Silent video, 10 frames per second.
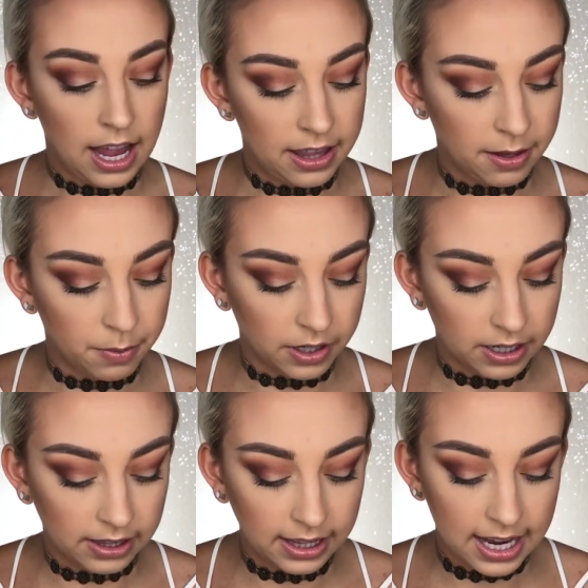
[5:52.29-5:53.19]
And then we're
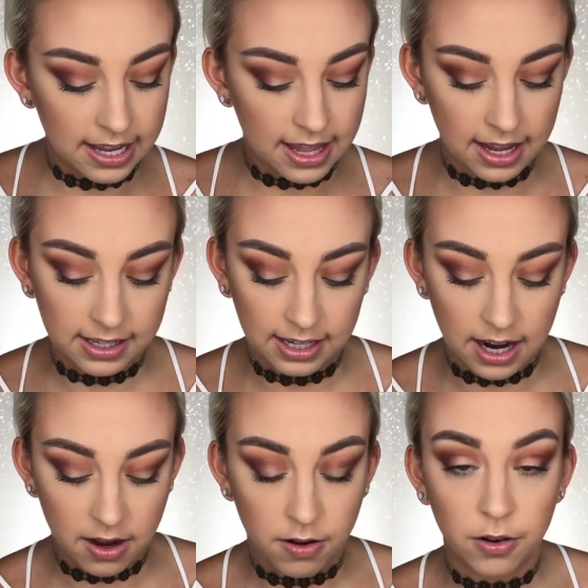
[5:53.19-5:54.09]
going to lay that
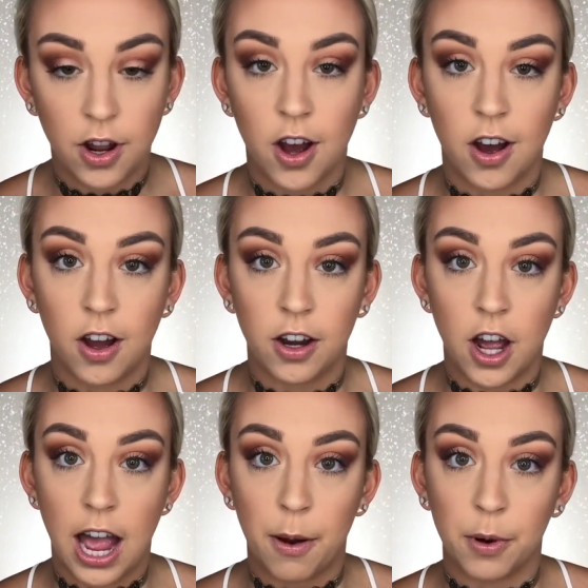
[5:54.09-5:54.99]
down on
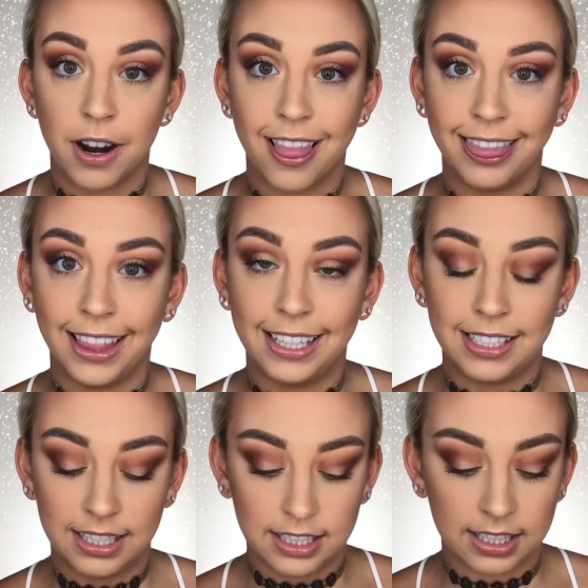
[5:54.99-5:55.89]
our
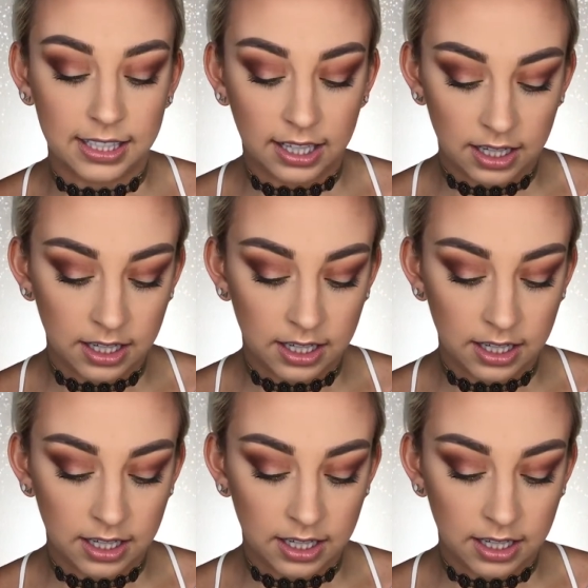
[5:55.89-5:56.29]
lids.